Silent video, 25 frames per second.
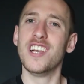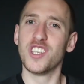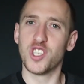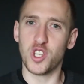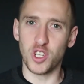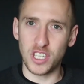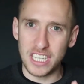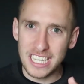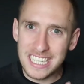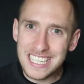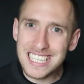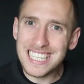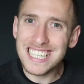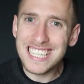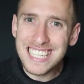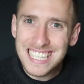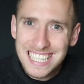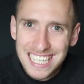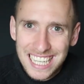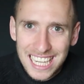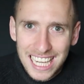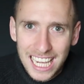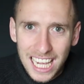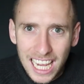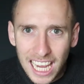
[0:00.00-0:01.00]
So this
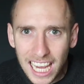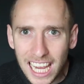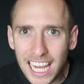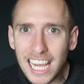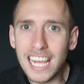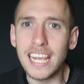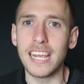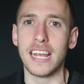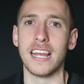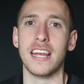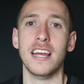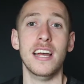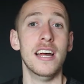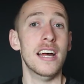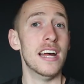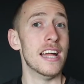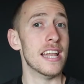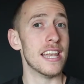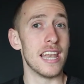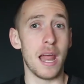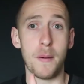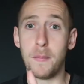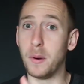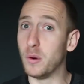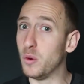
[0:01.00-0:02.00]
is key.
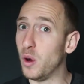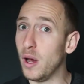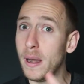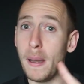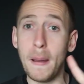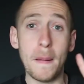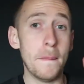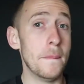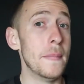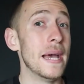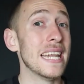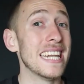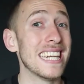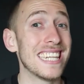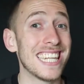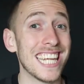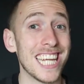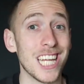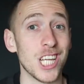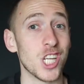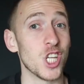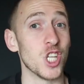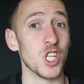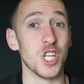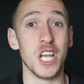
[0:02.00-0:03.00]
Number one,
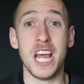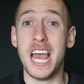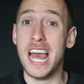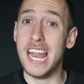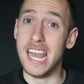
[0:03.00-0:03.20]
meditation.